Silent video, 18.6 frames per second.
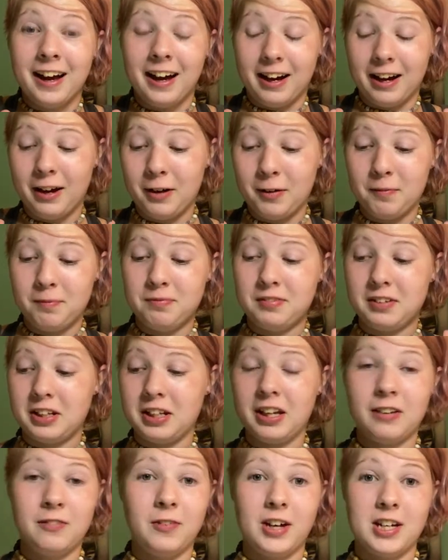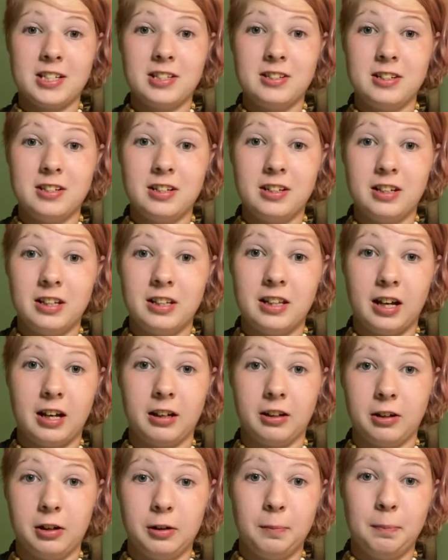invest in
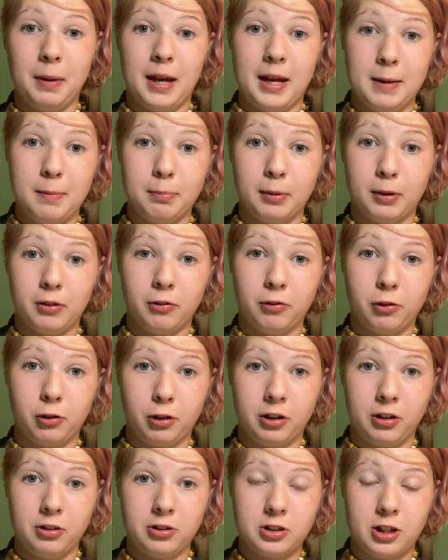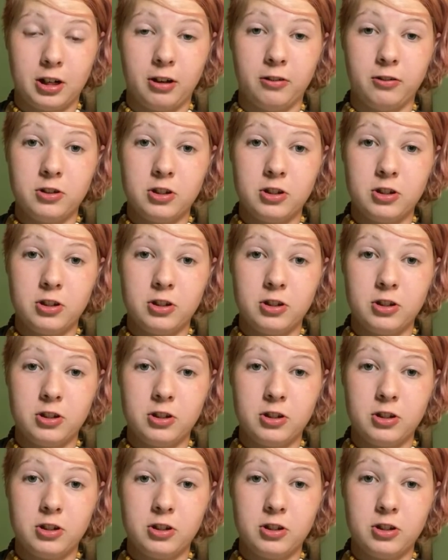that good paper for yourself,